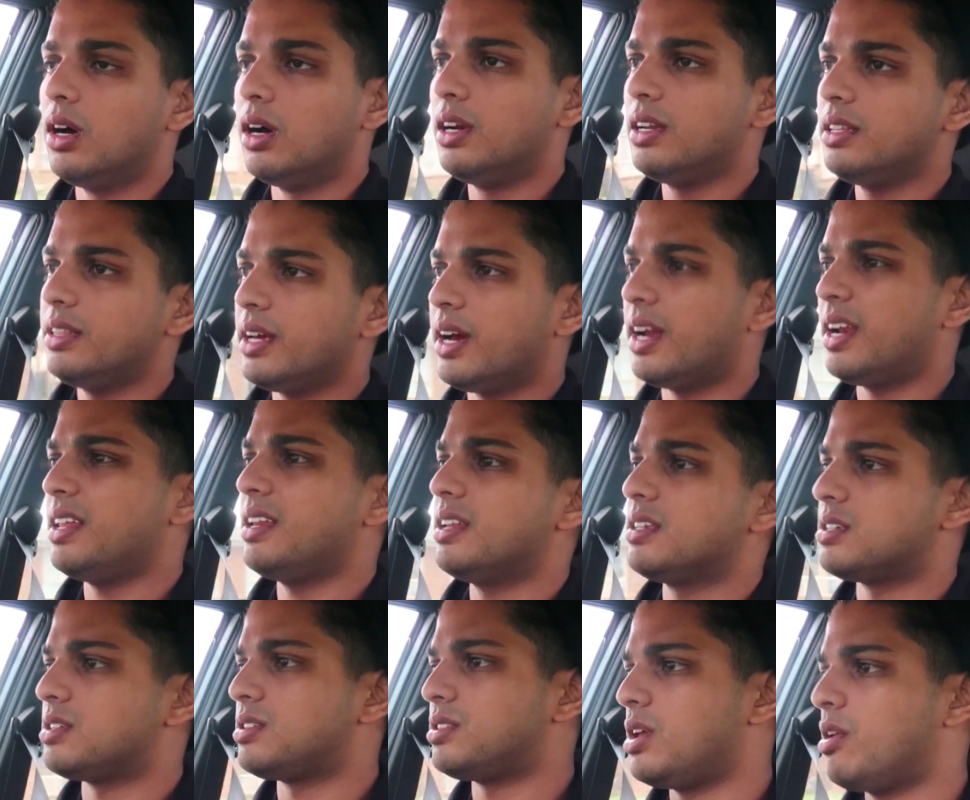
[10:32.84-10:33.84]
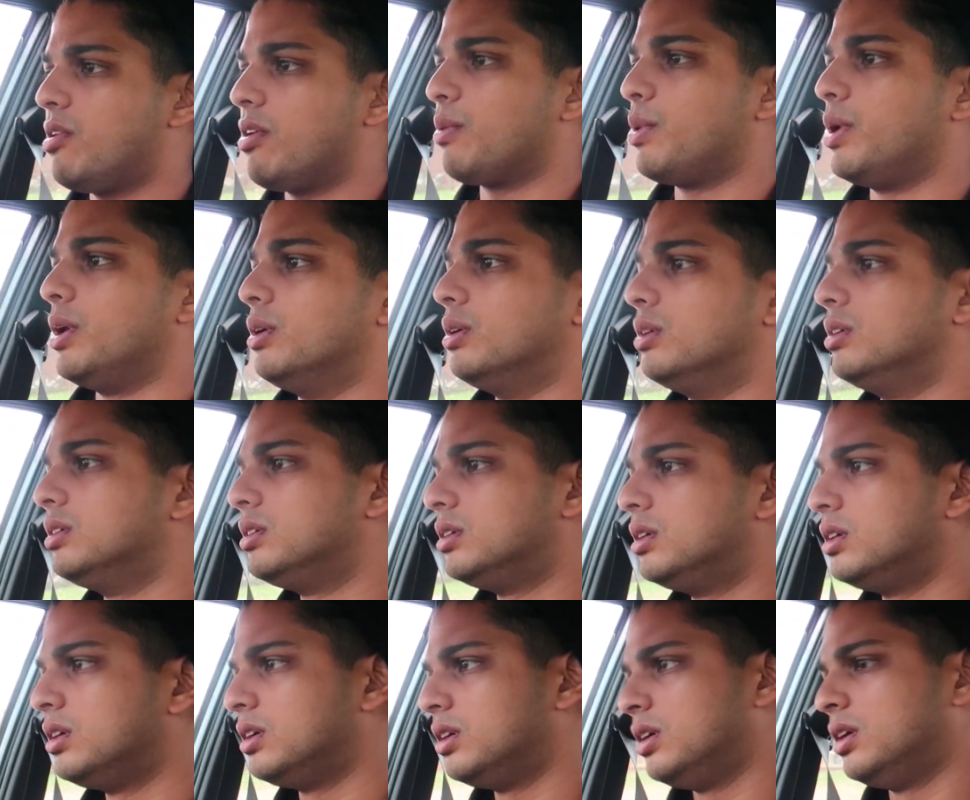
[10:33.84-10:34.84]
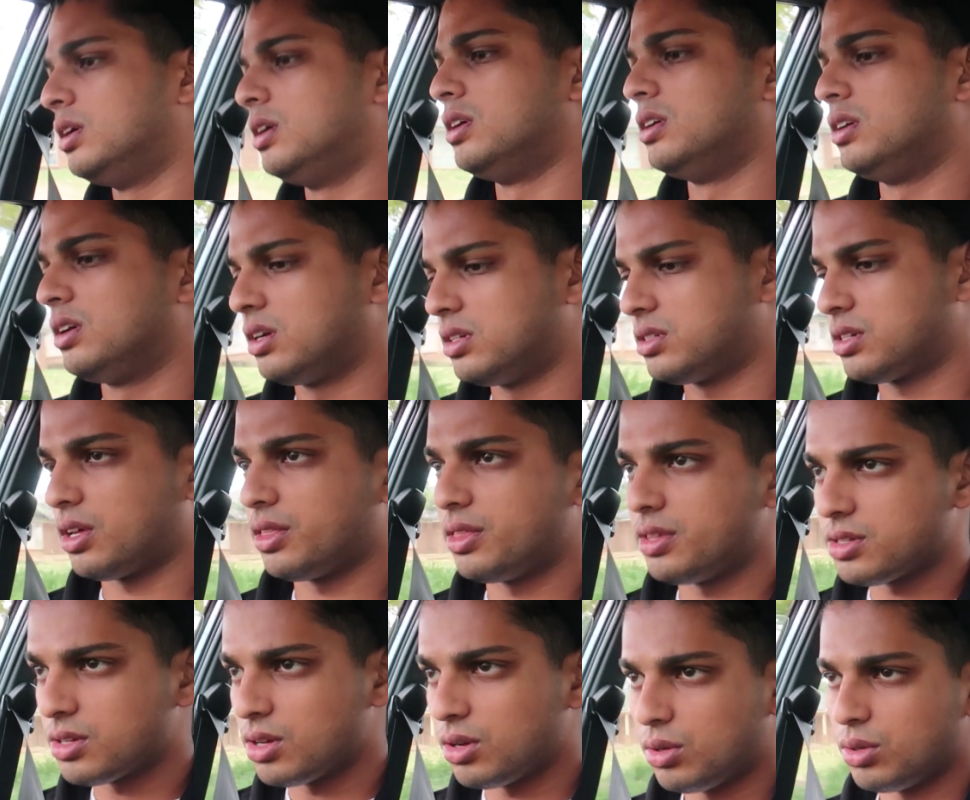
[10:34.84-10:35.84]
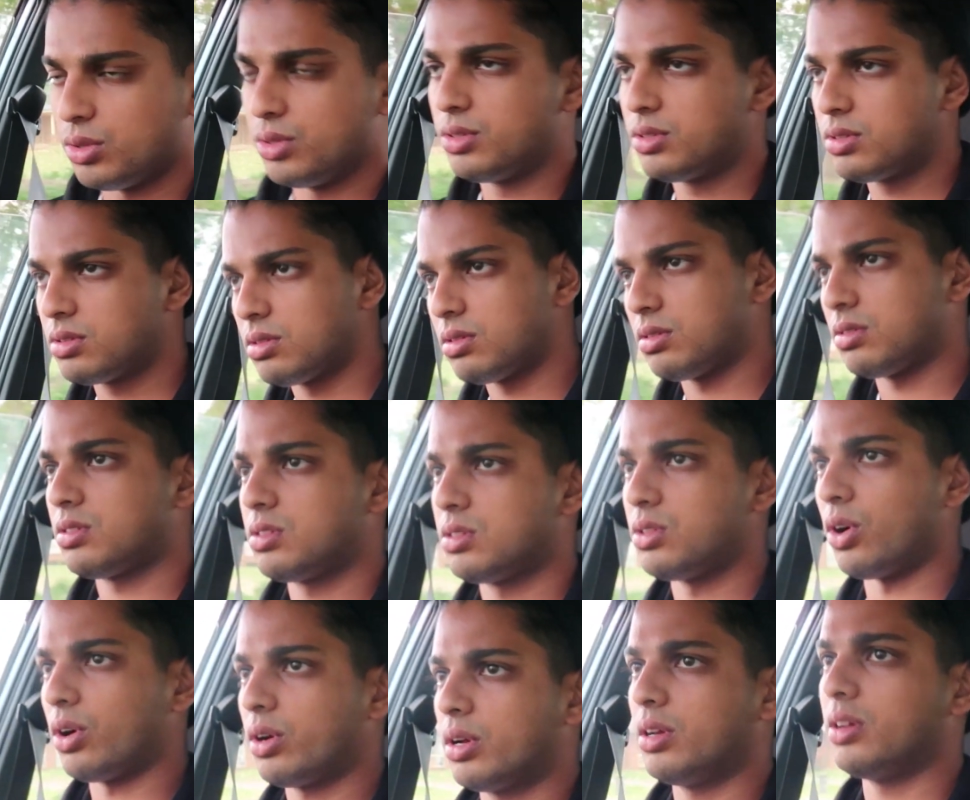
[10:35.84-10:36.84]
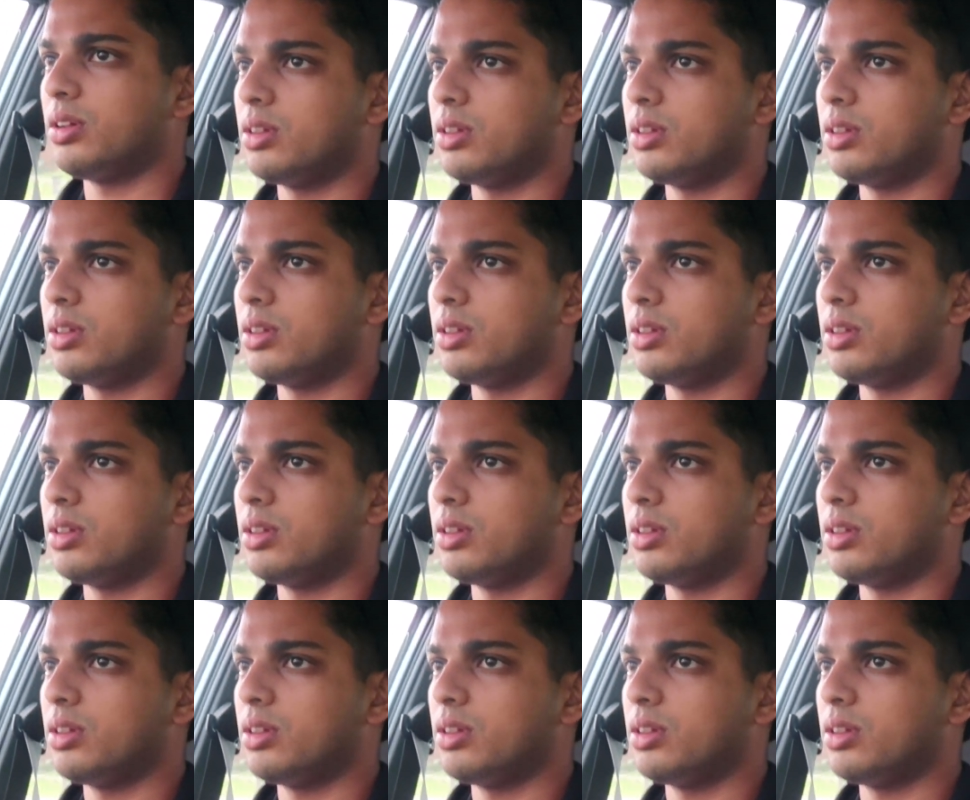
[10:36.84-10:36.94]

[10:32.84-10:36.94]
Only thing I need is a steering wheel. It's got this old stock